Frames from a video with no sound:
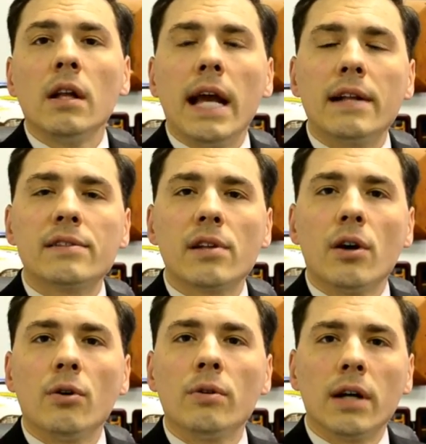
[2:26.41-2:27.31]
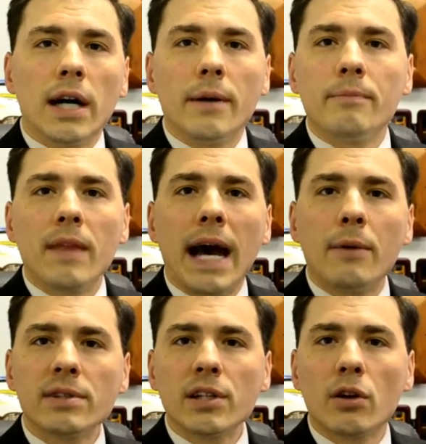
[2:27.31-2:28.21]
And so I
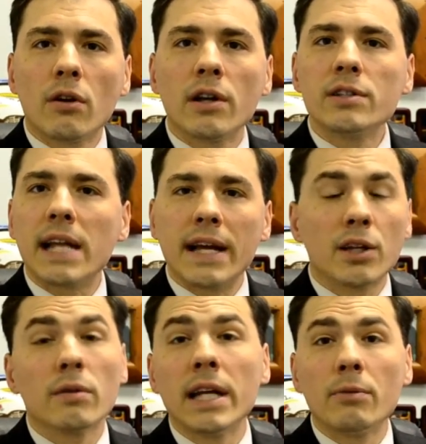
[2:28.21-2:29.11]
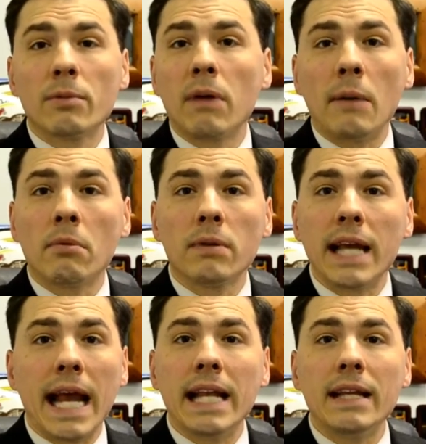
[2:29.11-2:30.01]
was encouraged. I agreed with
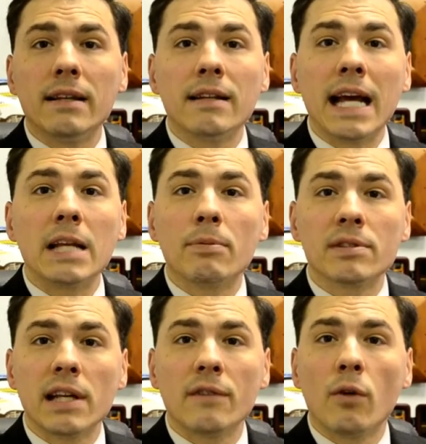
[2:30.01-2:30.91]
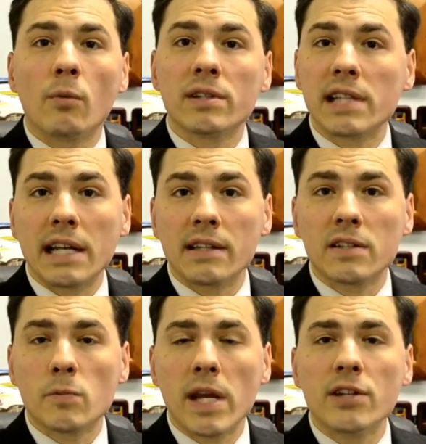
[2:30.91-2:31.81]
probably 80 to 90% of what was said in the
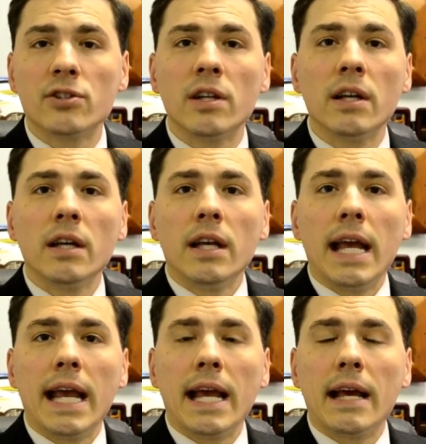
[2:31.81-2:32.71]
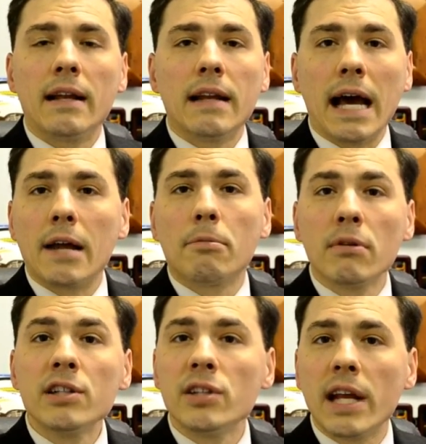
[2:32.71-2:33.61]
speech, and I
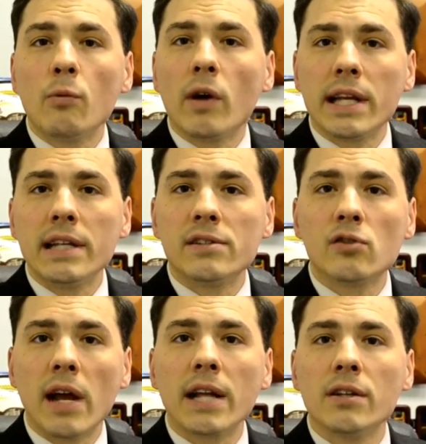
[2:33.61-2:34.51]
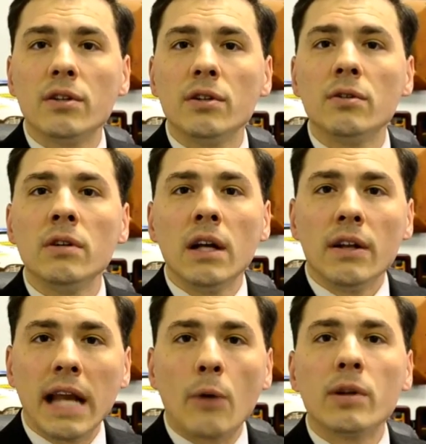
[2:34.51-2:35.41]
appreciate what he's trying to do.
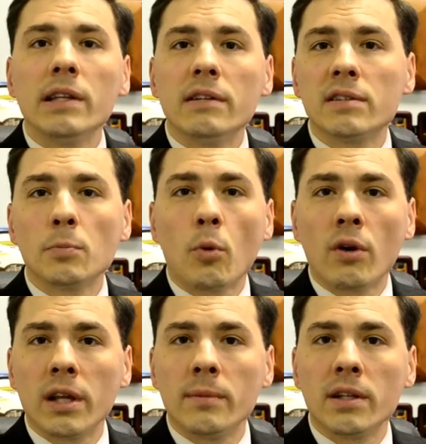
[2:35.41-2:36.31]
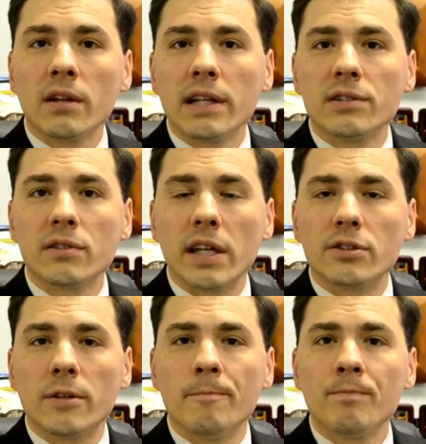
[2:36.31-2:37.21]
Now we need to support him in the
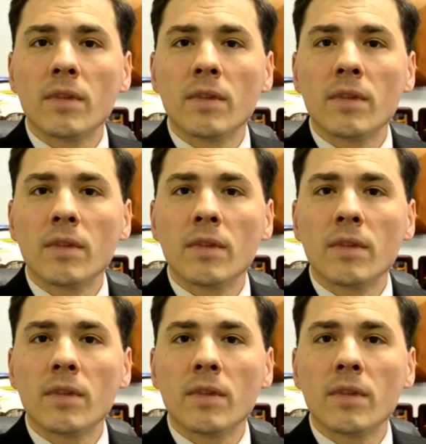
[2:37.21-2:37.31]
legislature.